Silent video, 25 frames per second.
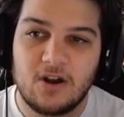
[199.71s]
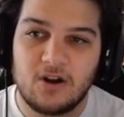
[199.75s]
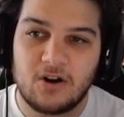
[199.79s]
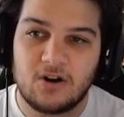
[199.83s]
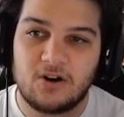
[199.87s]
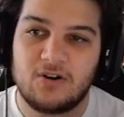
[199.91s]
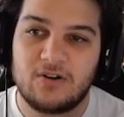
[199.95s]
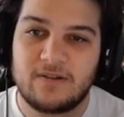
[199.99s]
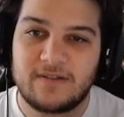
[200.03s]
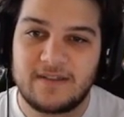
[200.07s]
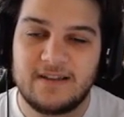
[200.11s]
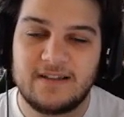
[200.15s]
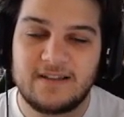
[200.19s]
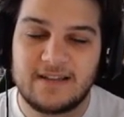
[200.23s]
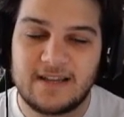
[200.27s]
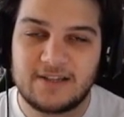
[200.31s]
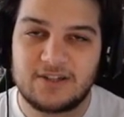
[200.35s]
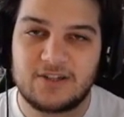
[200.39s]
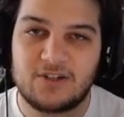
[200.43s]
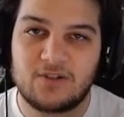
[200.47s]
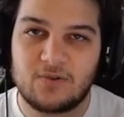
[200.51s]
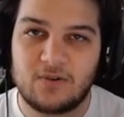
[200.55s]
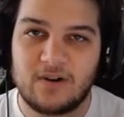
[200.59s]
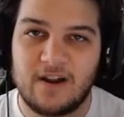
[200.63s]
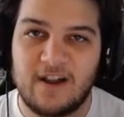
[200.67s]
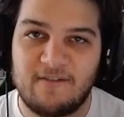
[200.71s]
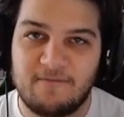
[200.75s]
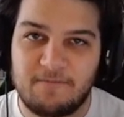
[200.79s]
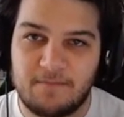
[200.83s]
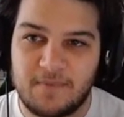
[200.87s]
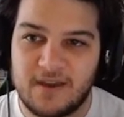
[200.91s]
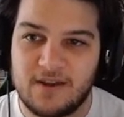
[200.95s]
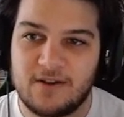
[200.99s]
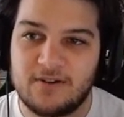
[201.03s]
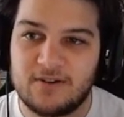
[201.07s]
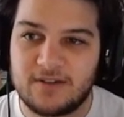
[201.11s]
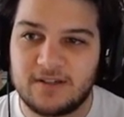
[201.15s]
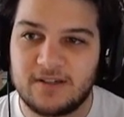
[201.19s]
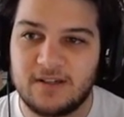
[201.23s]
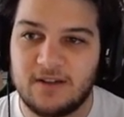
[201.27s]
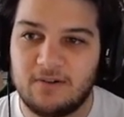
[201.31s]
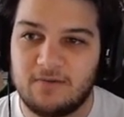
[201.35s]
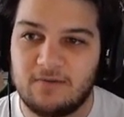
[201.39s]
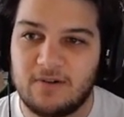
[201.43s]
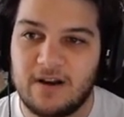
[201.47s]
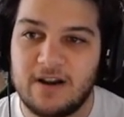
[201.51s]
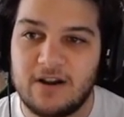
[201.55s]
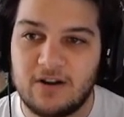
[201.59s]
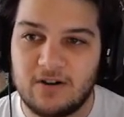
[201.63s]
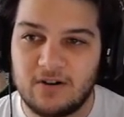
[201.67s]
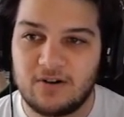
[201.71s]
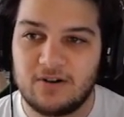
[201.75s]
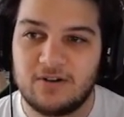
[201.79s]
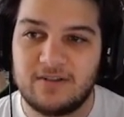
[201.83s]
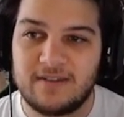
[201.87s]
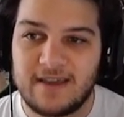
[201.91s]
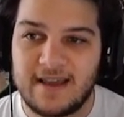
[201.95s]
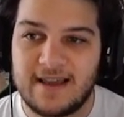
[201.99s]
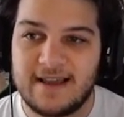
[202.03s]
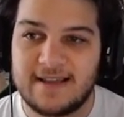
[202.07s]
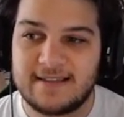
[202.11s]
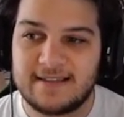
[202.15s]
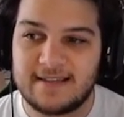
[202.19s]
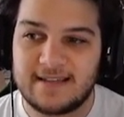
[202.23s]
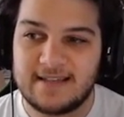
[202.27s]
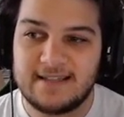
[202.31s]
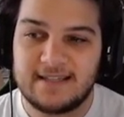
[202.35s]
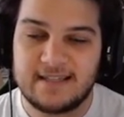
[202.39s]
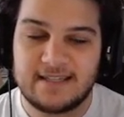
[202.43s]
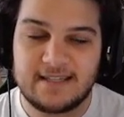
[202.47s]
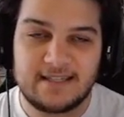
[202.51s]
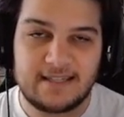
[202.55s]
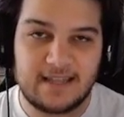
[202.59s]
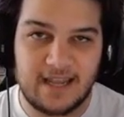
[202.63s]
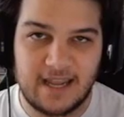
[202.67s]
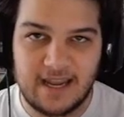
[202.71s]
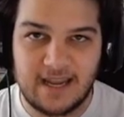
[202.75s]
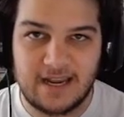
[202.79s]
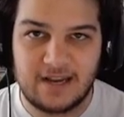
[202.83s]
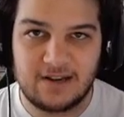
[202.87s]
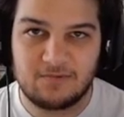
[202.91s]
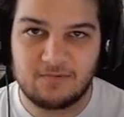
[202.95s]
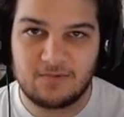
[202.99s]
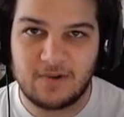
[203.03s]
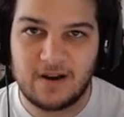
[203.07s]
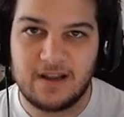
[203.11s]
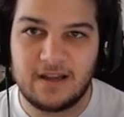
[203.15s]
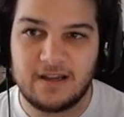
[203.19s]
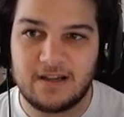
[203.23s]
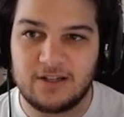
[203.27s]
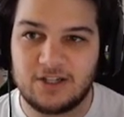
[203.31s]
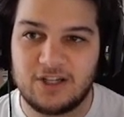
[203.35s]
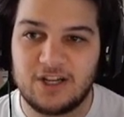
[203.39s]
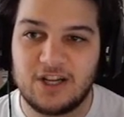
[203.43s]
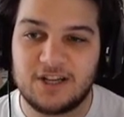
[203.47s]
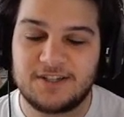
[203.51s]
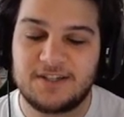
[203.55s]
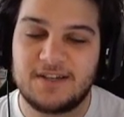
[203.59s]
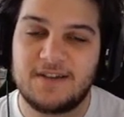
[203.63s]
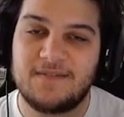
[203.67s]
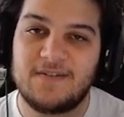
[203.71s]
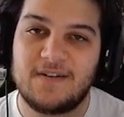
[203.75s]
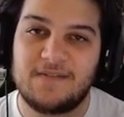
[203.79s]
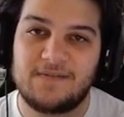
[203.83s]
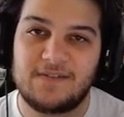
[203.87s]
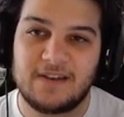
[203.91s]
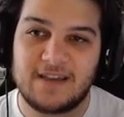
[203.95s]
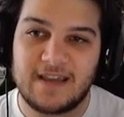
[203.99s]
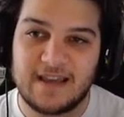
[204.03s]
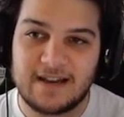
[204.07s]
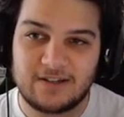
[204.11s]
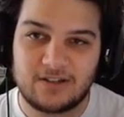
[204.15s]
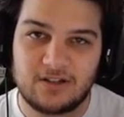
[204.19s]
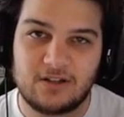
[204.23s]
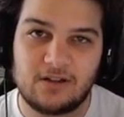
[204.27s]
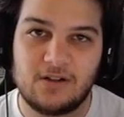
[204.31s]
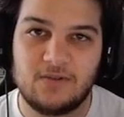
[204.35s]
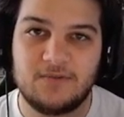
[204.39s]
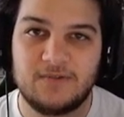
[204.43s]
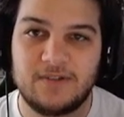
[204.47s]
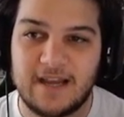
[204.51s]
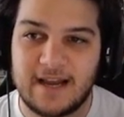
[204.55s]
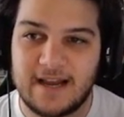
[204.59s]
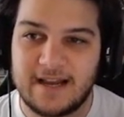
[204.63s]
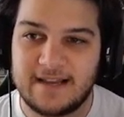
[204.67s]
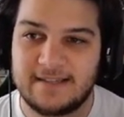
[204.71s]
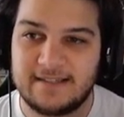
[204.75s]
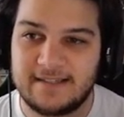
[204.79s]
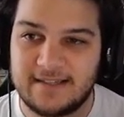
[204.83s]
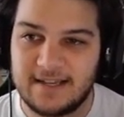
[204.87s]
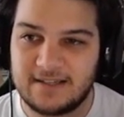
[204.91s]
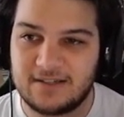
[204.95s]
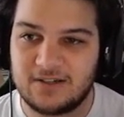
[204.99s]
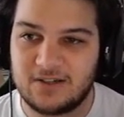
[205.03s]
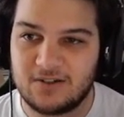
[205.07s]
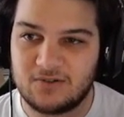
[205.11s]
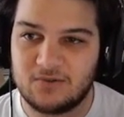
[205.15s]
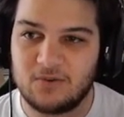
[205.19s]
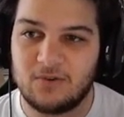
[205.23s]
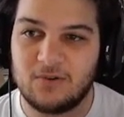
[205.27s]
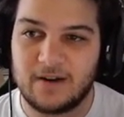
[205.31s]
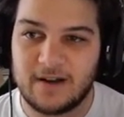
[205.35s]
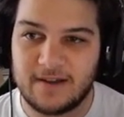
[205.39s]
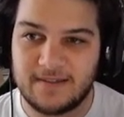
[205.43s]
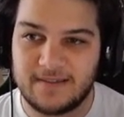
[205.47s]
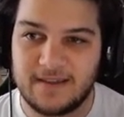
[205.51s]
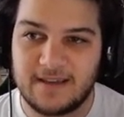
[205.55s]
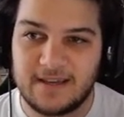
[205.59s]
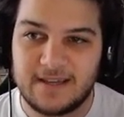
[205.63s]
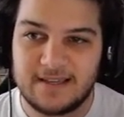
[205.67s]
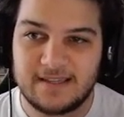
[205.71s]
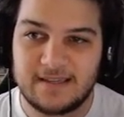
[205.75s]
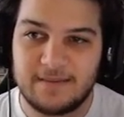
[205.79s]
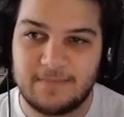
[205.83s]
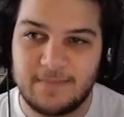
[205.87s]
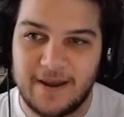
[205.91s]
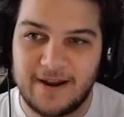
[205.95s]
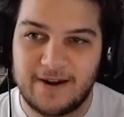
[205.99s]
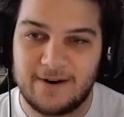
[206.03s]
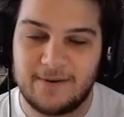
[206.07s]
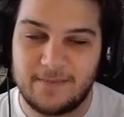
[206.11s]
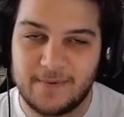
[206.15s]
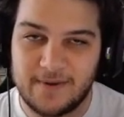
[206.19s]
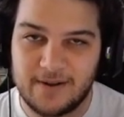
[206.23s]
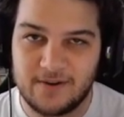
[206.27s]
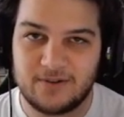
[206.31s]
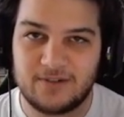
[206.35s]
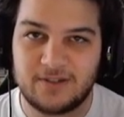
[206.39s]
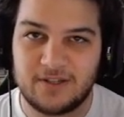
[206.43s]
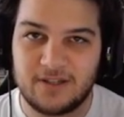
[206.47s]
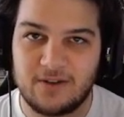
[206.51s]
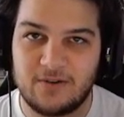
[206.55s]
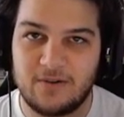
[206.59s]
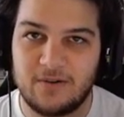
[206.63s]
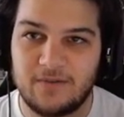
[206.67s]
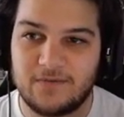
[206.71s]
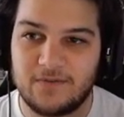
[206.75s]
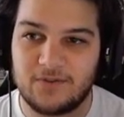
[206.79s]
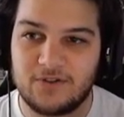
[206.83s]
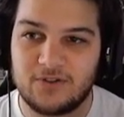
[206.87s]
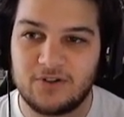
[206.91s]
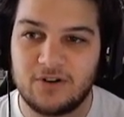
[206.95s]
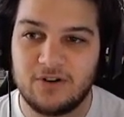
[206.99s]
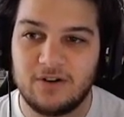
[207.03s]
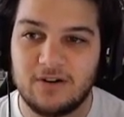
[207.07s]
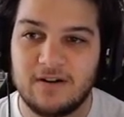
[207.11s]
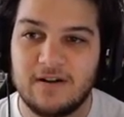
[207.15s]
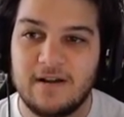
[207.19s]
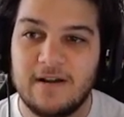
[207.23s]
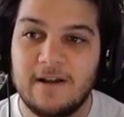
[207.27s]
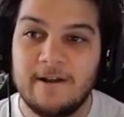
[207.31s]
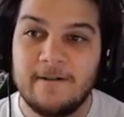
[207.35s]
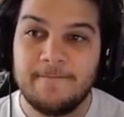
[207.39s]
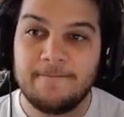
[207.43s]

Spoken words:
Earth and Desghidorah have piercing, right? Earth has insane range. He doesn't even have to get as close as Desghidorah. I think he's the better piercing unit for sure.